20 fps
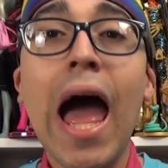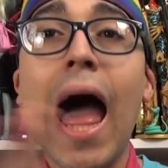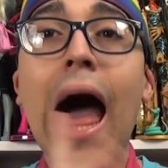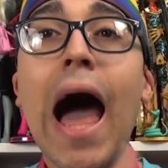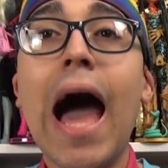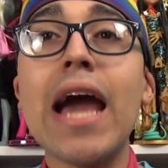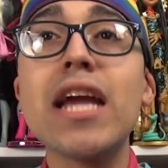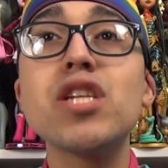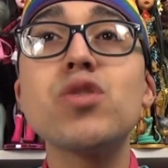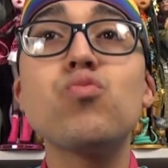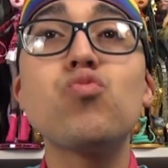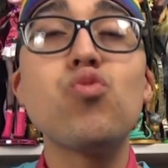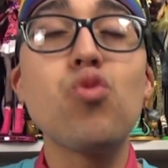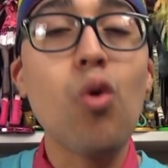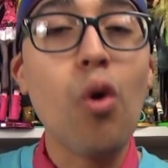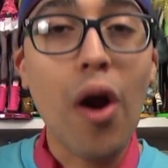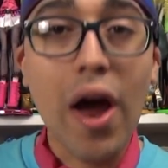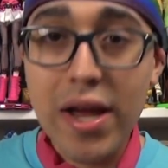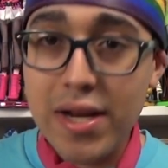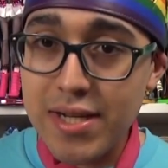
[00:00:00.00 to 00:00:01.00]
I
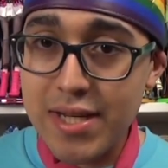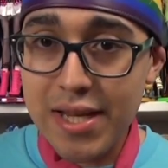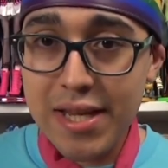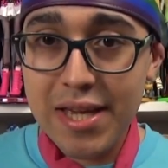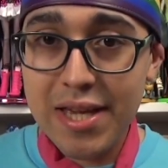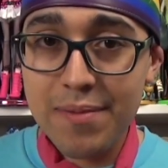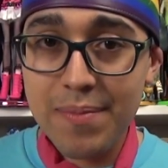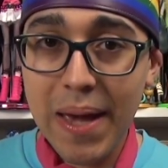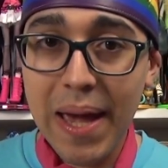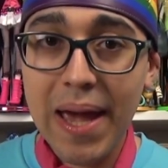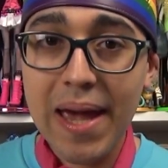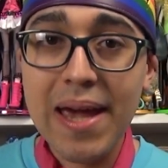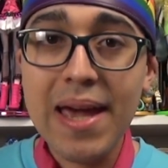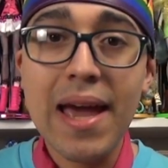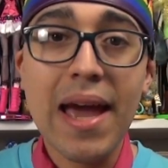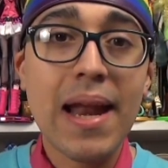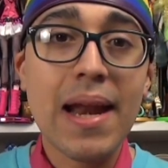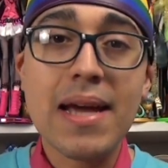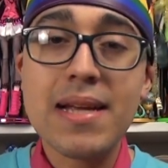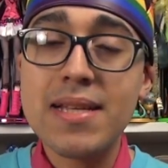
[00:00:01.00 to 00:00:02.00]
run to eBay
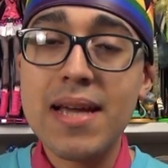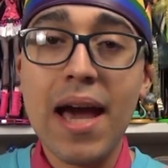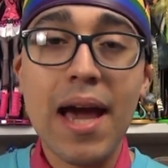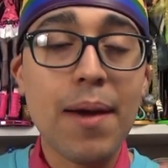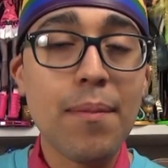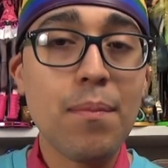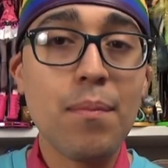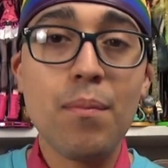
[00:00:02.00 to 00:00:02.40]
and I type